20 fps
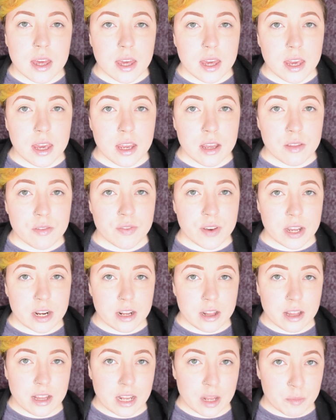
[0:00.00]
And
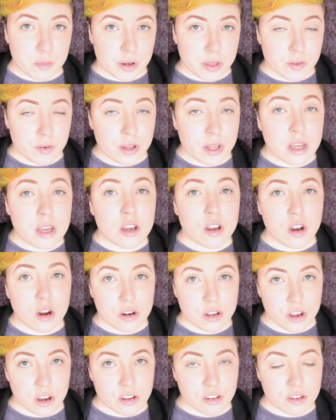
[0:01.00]
finally, number 3,
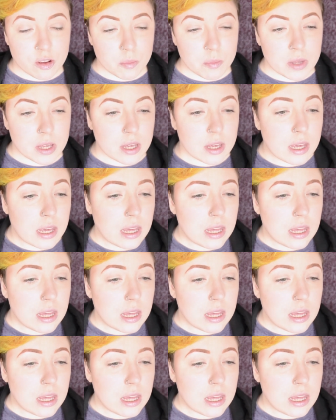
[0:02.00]
gonioscopy.